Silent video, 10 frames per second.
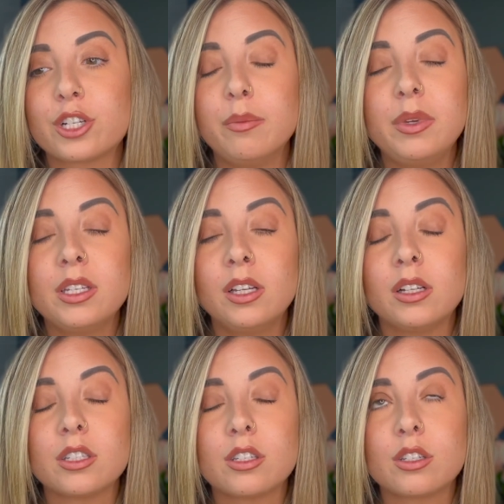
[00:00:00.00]
can be
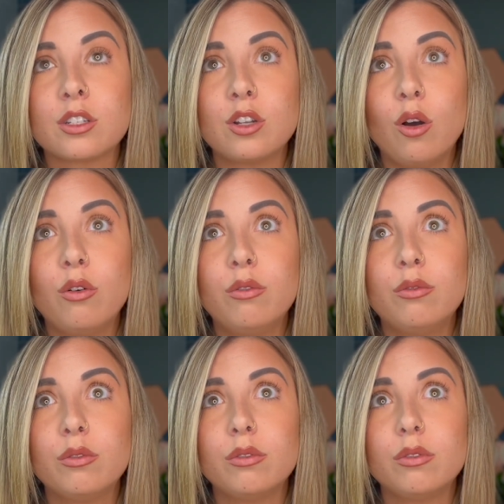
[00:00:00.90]

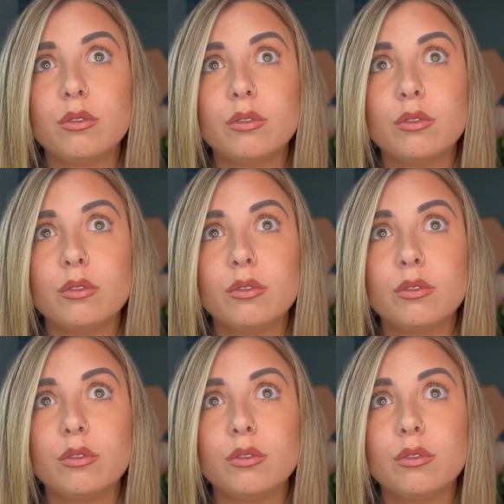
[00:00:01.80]
so